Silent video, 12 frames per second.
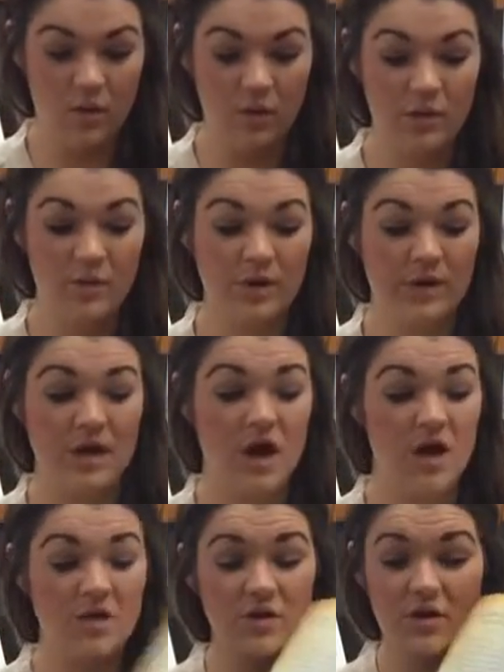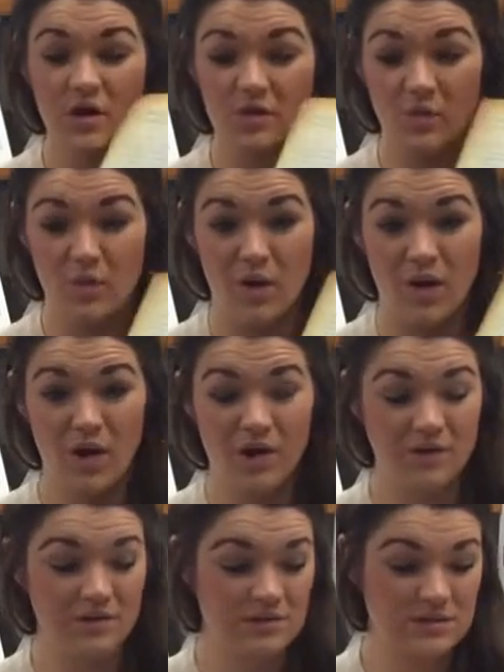We don't want to color on the
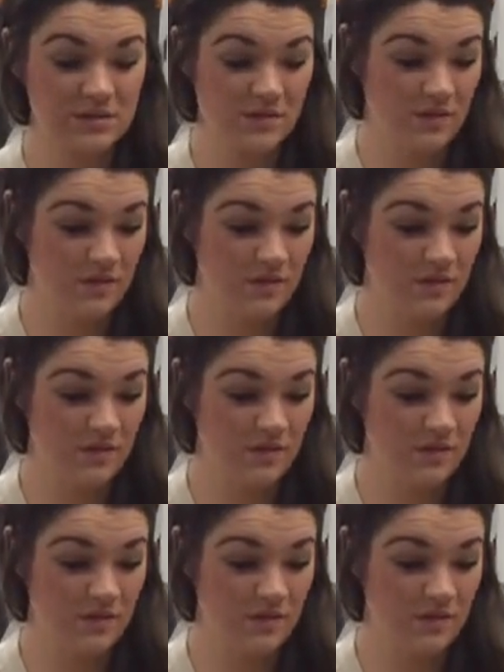walls.